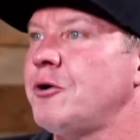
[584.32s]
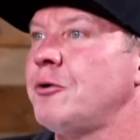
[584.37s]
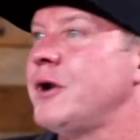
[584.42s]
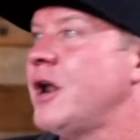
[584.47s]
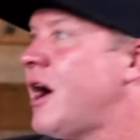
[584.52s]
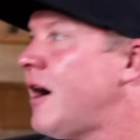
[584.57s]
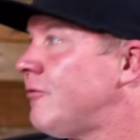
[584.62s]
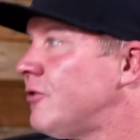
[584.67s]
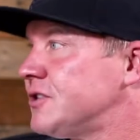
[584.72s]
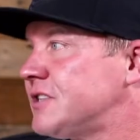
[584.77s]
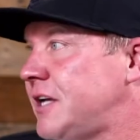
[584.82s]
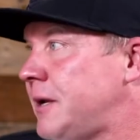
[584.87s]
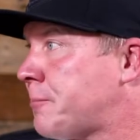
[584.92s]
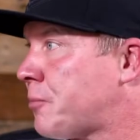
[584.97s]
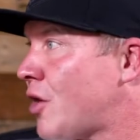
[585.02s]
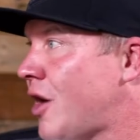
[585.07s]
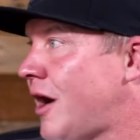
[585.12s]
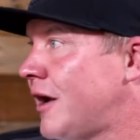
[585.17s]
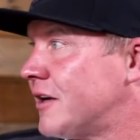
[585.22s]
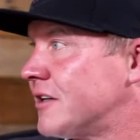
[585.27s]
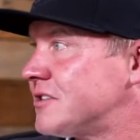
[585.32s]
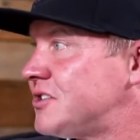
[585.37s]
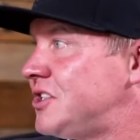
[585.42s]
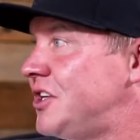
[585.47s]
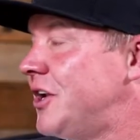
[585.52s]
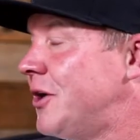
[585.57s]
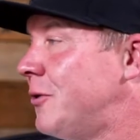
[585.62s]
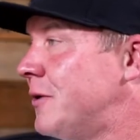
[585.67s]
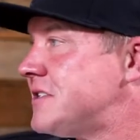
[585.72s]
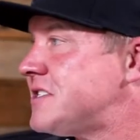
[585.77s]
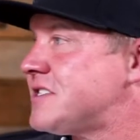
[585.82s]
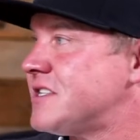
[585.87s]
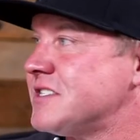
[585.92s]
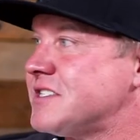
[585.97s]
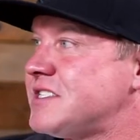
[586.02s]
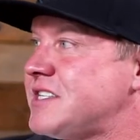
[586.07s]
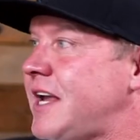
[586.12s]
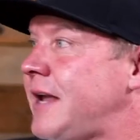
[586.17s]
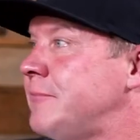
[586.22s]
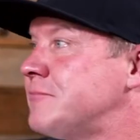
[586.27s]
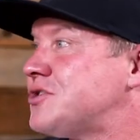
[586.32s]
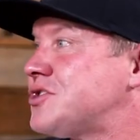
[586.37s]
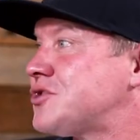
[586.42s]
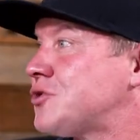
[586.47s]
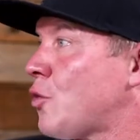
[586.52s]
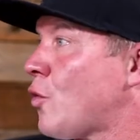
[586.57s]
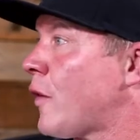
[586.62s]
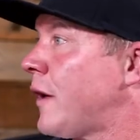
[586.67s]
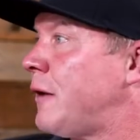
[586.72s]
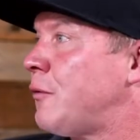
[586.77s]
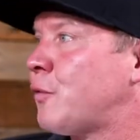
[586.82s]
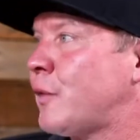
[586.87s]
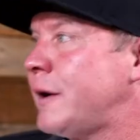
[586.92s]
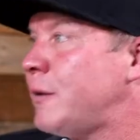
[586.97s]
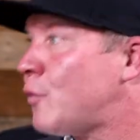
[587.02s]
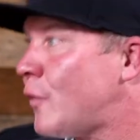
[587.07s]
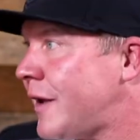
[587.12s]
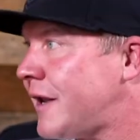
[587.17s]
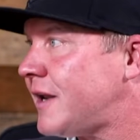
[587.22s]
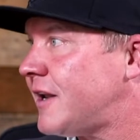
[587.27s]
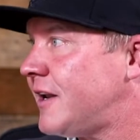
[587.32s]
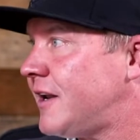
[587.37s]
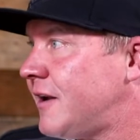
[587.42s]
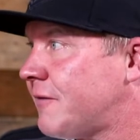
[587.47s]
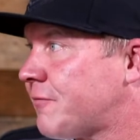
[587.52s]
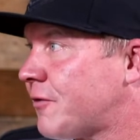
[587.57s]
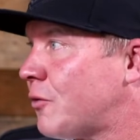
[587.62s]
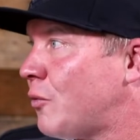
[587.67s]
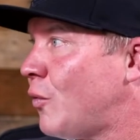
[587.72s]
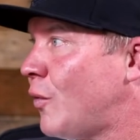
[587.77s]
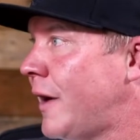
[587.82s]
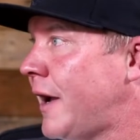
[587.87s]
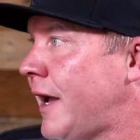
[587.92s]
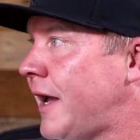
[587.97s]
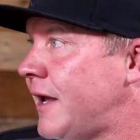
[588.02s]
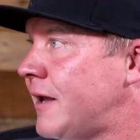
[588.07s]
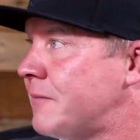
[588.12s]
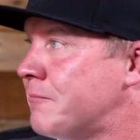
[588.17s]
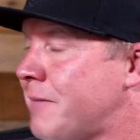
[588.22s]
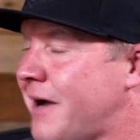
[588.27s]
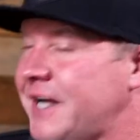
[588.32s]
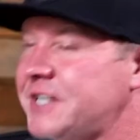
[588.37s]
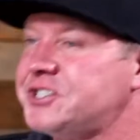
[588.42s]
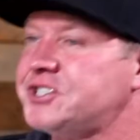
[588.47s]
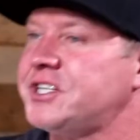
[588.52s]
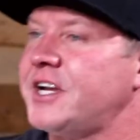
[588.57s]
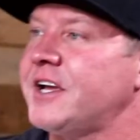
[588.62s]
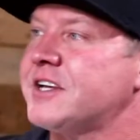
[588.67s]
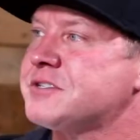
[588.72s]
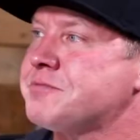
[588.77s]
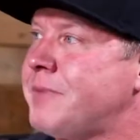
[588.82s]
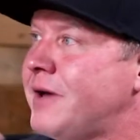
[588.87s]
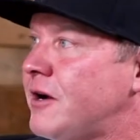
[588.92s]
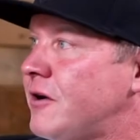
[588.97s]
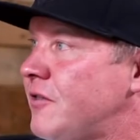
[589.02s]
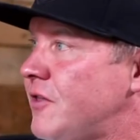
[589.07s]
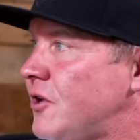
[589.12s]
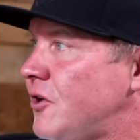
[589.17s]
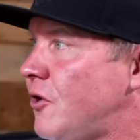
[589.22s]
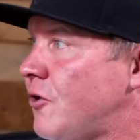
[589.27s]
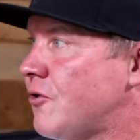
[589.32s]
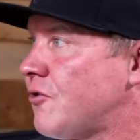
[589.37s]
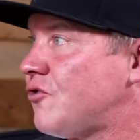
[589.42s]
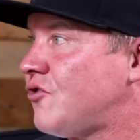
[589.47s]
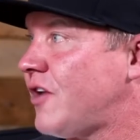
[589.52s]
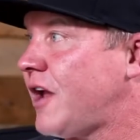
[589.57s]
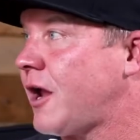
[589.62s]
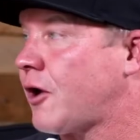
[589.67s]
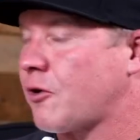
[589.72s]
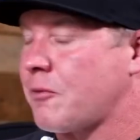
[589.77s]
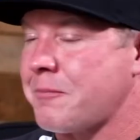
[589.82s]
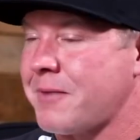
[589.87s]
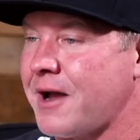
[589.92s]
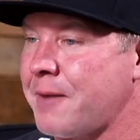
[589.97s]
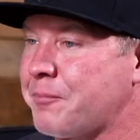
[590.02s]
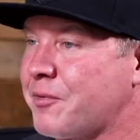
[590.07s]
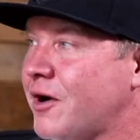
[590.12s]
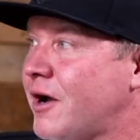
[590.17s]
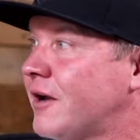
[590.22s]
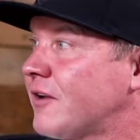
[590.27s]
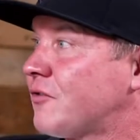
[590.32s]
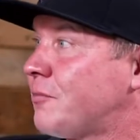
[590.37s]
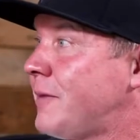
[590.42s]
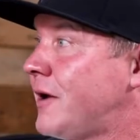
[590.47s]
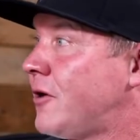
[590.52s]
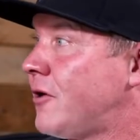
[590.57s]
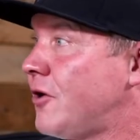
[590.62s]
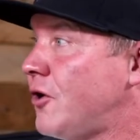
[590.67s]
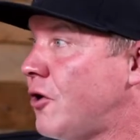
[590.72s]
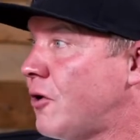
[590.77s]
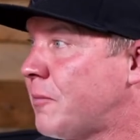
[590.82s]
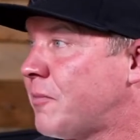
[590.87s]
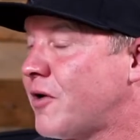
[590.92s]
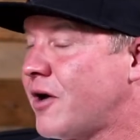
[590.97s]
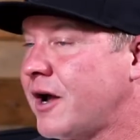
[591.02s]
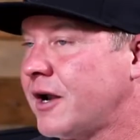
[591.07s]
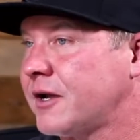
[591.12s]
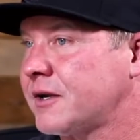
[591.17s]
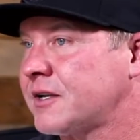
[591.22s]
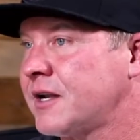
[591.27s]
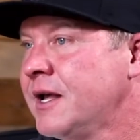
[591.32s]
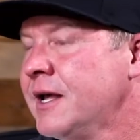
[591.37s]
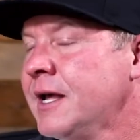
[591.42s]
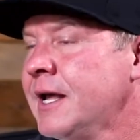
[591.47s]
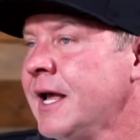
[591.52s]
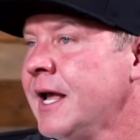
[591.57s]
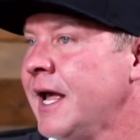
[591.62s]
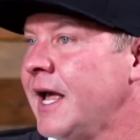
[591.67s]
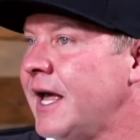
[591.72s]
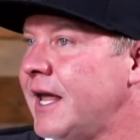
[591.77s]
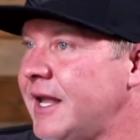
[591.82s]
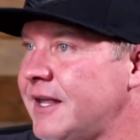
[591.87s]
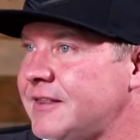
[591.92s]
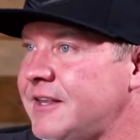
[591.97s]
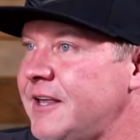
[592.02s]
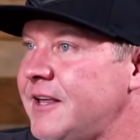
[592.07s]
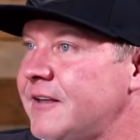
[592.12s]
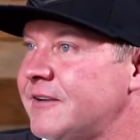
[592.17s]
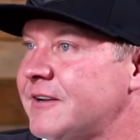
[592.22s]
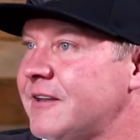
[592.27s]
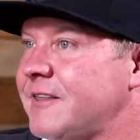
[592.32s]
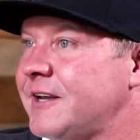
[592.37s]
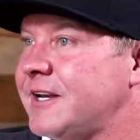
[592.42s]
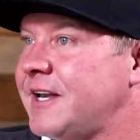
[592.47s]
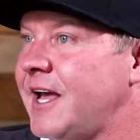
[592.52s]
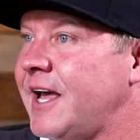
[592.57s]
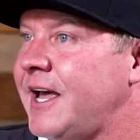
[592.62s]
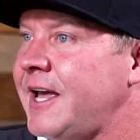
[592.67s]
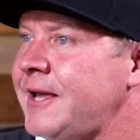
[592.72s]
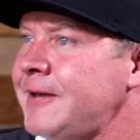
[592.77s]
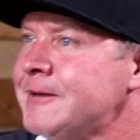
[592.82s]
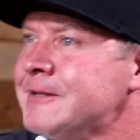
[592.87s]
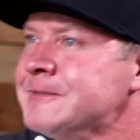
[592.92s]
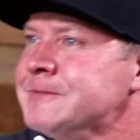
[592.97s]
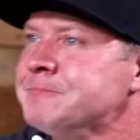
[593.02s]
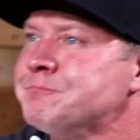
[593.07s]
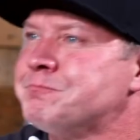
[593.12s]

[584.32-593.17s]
no novelty products. You know, it's the same story rewritten a different way, and my mm-hmm. shake's better than your shake, or my product's better than your product. Yeah. And at the end of the day,